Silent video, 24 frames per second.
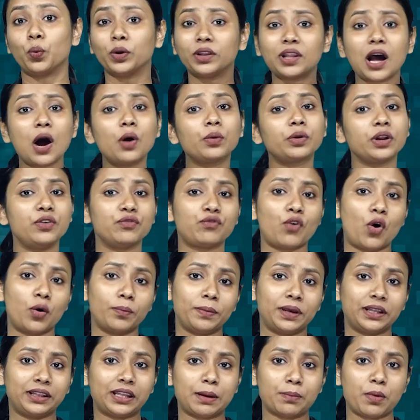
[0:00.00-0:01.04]
without
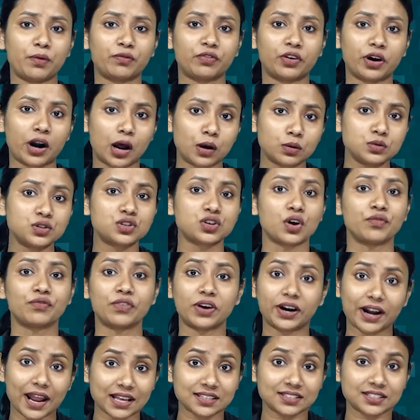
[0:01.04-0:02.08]
informing them of grounds of
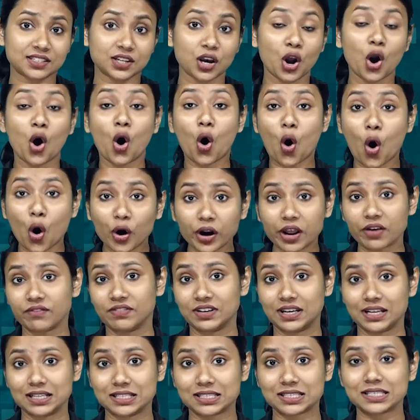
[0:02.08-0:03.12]
arrest or
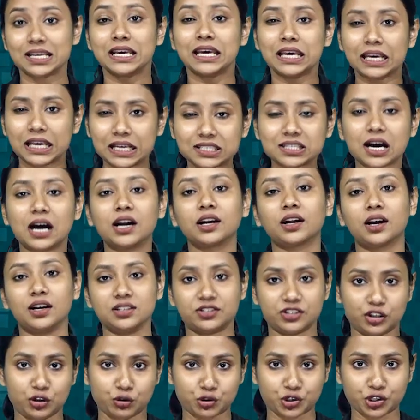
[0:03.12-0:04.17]
evidence is
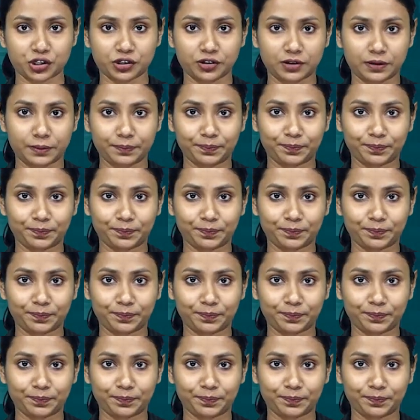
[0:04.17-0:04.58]
unconstitutional.